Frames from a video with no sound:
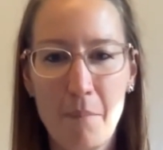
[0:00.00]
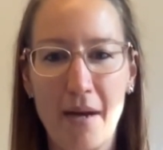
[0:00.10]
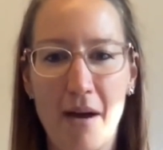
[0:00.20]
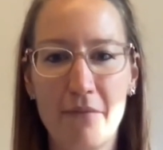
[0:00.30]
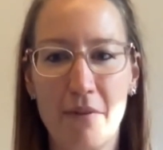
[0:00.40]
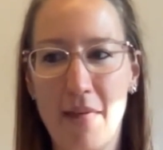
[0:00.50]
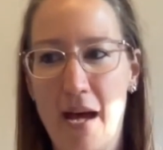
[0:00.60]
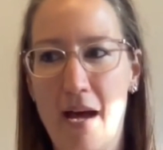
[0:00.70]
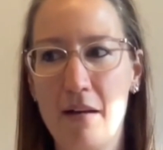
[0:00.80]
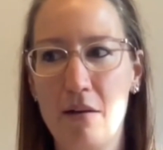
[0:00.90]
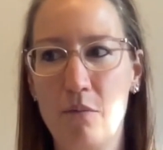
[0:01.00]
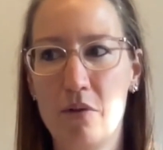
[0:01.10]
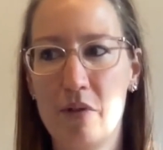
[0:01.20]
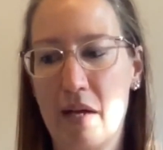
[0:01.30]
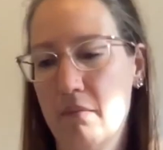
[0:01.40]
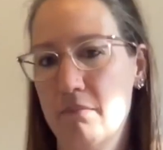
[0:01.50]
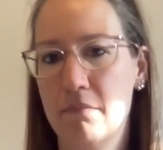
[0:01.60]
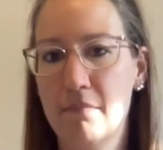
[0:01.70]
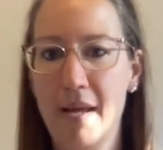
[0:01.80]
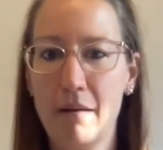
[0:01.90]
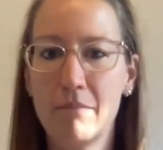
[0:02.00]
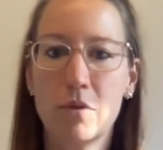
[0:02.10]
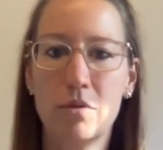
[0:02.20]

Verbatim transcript: But after that, it was like, yeah,